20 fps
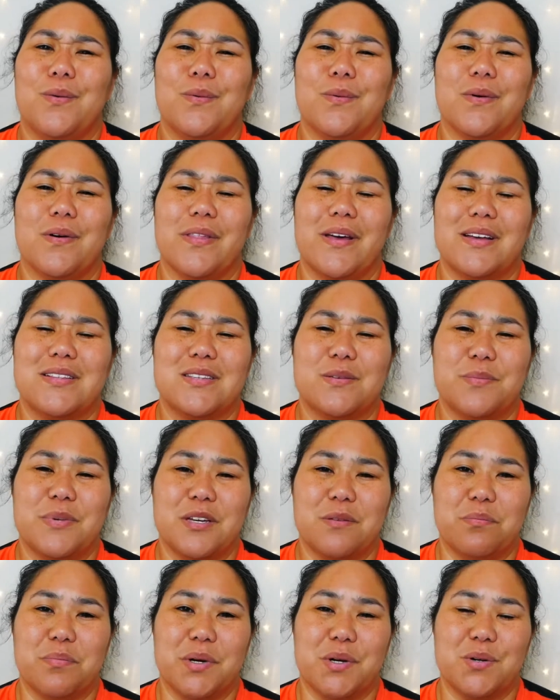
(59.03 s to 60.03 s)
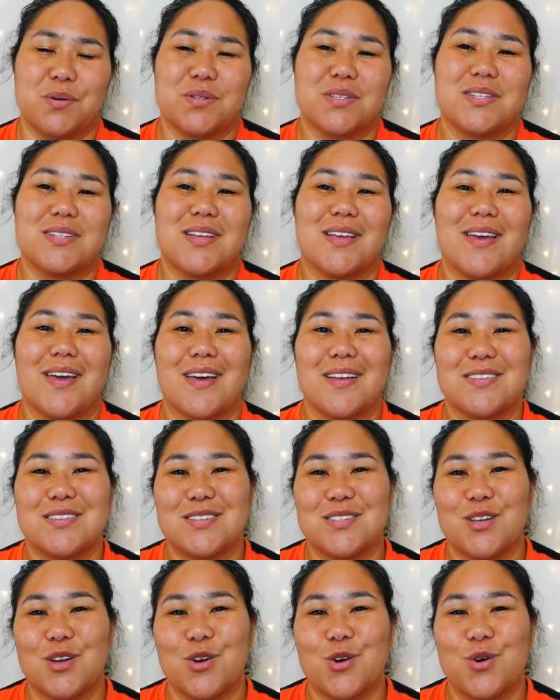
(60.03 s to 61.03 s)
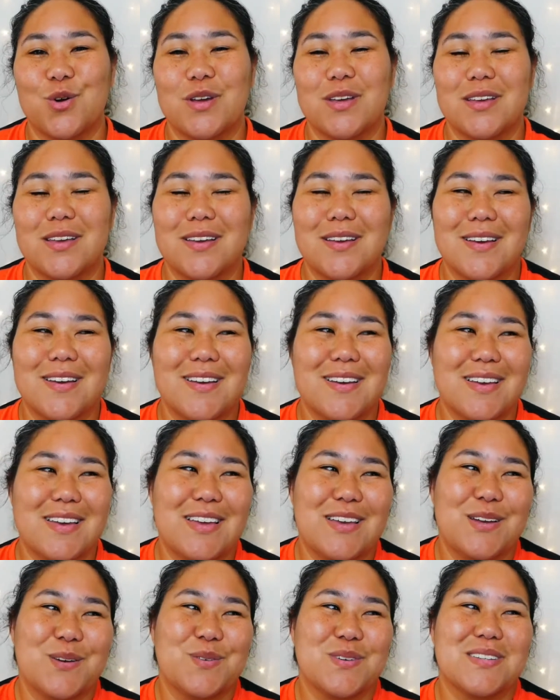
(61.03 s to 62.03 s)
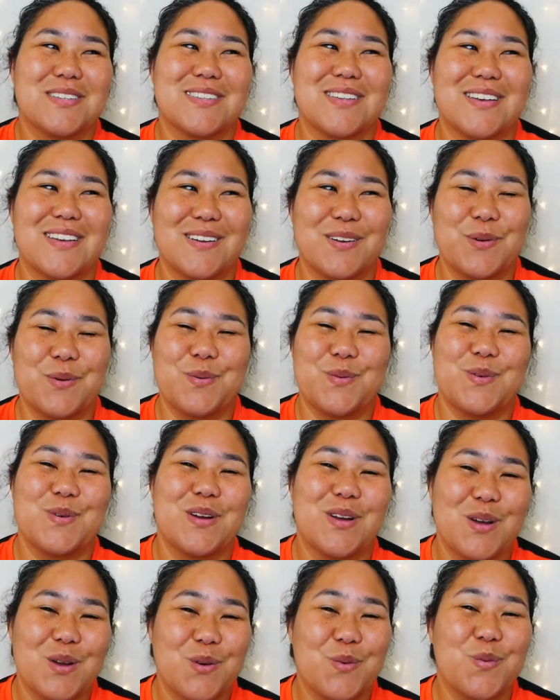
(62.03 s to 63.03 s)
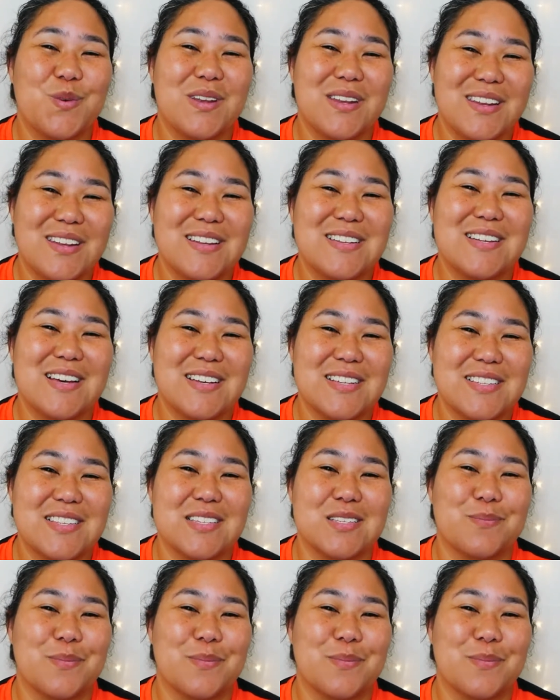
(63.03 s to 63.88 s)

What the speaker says: well, that's a big boast. And so he was like, we need to test this